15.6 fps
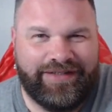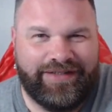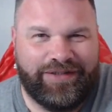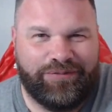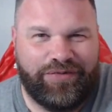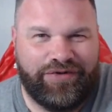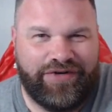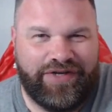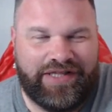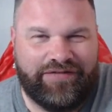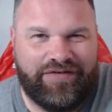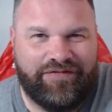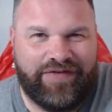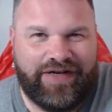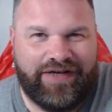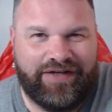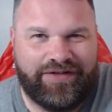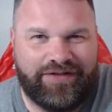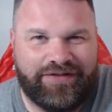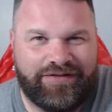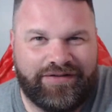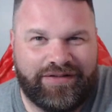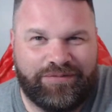It'll be reliving that,
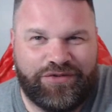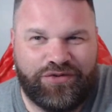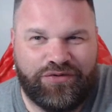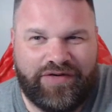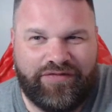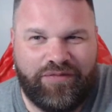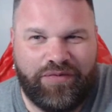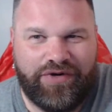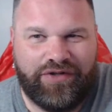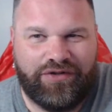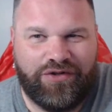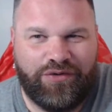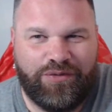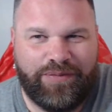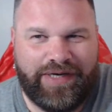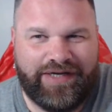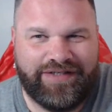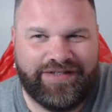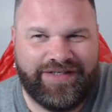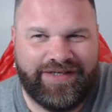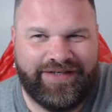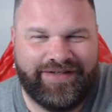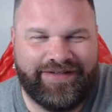and I'm sure everybody will know
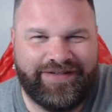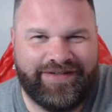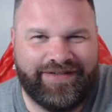about it.